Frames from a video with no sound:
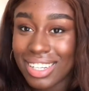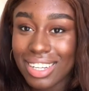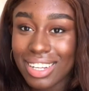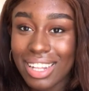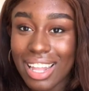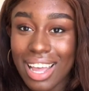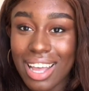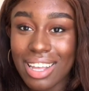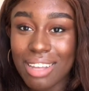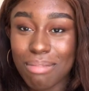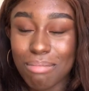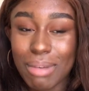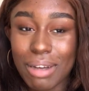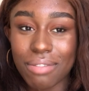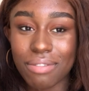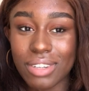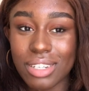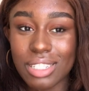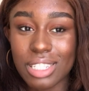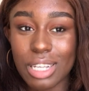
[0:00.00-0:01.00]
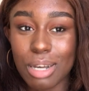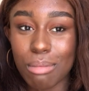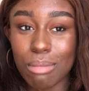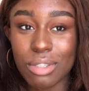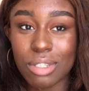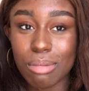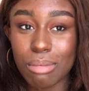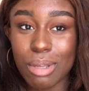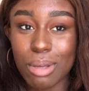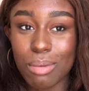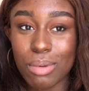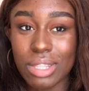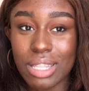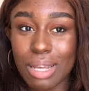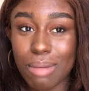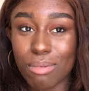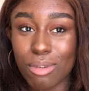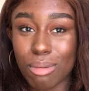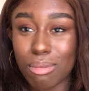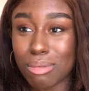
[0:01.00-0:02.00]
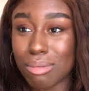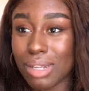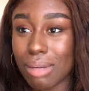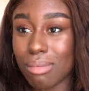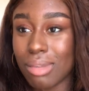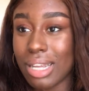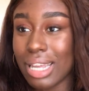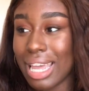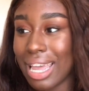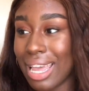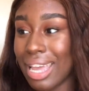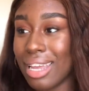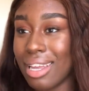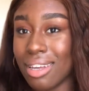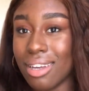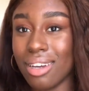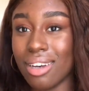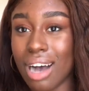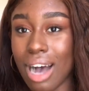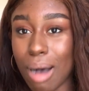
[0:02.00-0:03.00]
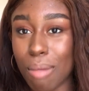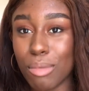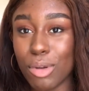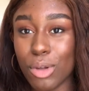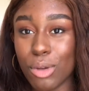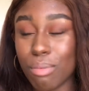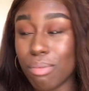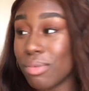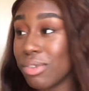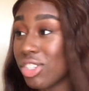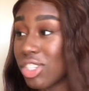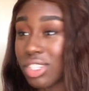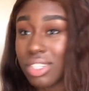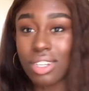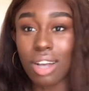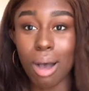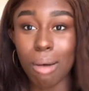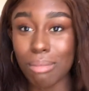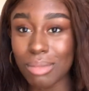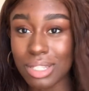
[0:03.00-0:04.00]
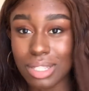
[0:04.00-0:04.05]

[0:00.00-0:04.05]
Like, if my friends come to me with their problems, I'm like, hey, I'm gonna just come